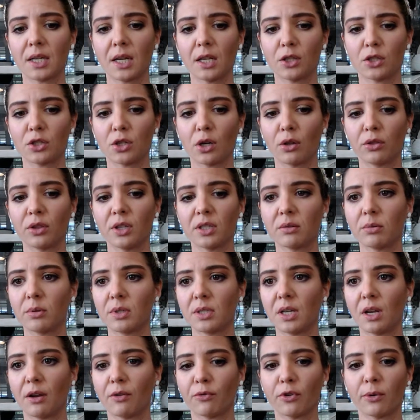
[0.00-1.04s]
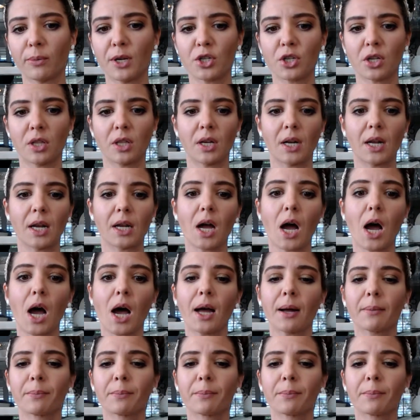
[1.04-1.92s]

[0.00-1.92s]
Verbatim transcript: And so this was the information that I got.